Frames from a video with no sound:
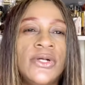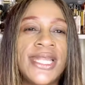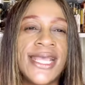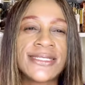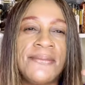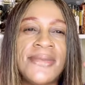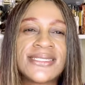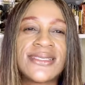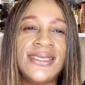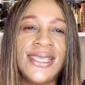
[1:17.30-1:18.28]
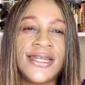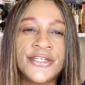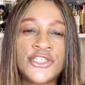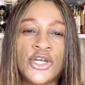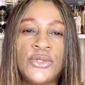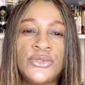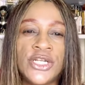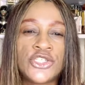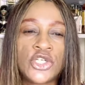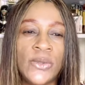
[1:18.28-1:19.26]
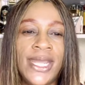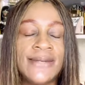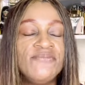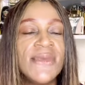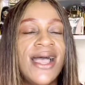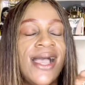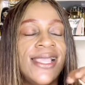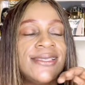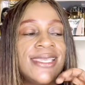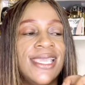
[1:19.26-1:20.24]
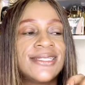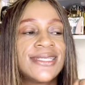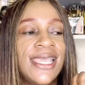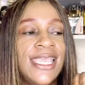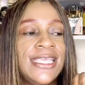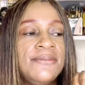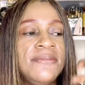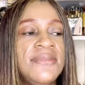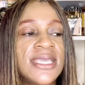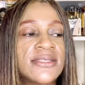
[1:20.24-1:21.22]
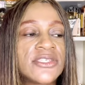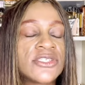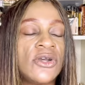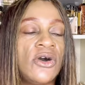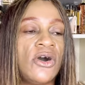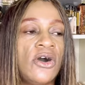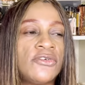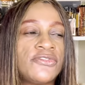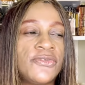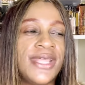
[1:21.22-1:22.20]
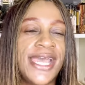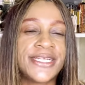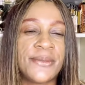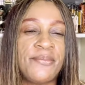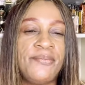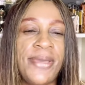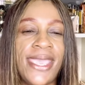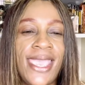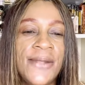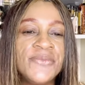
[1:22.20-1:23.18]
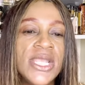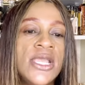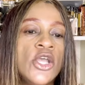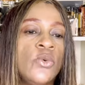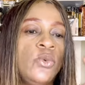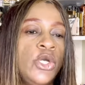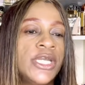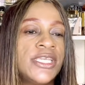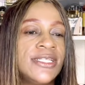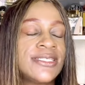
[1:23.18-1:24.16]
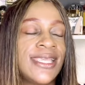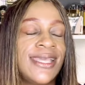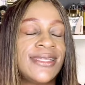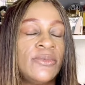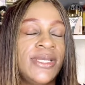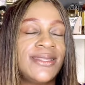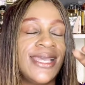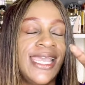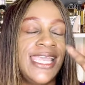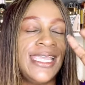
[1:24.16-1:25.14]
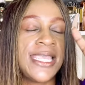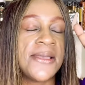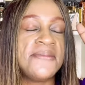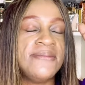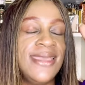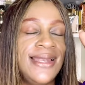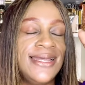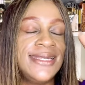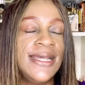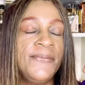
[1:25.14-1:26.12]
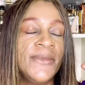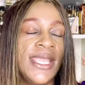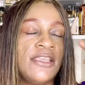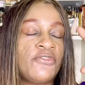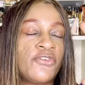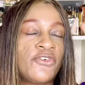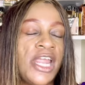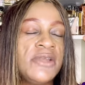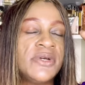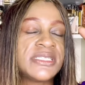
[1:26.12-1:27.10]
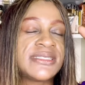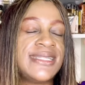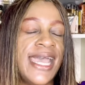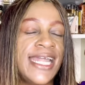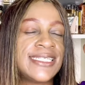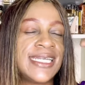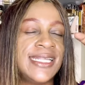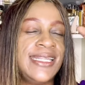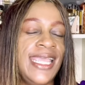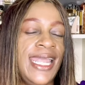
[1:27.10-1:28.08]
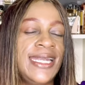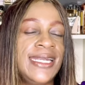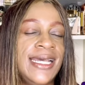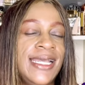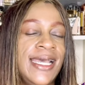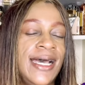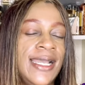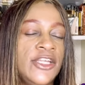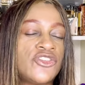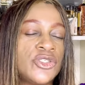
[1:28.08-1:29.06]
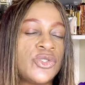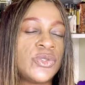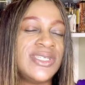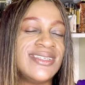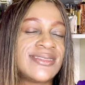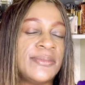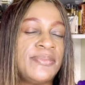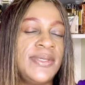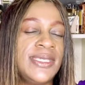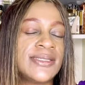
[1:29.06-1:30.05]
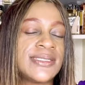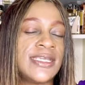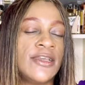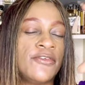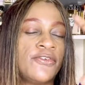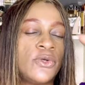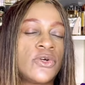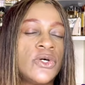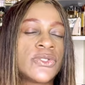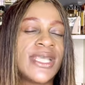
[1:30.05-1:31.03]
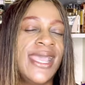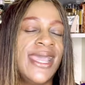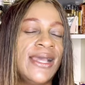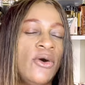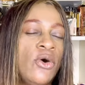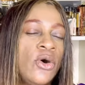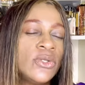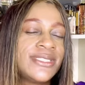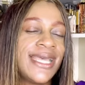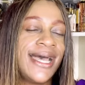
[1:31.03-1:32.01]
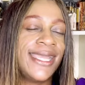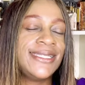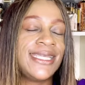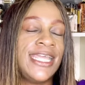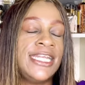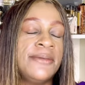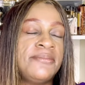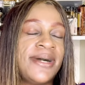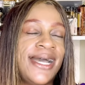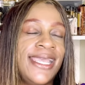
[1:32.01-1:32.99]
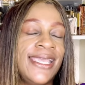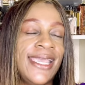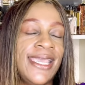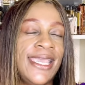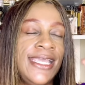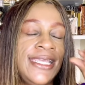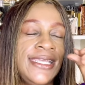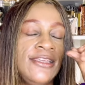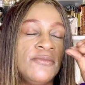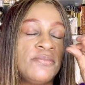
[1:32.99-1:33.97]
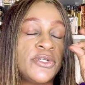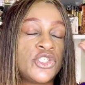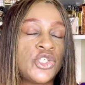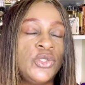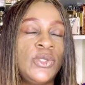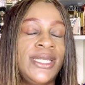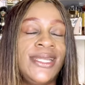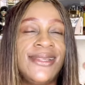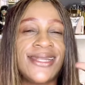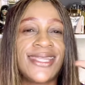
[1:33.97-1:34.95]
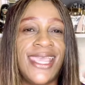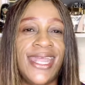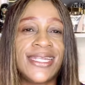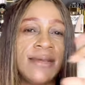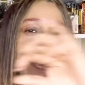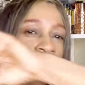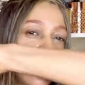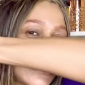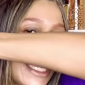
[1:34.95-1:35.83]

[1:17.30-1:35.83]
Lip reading: It has a musky undertone to it. I get a mix of that pear working together with a melon, a fragrance that then introduces some piercing florals, all tied in by a patchouli that can come across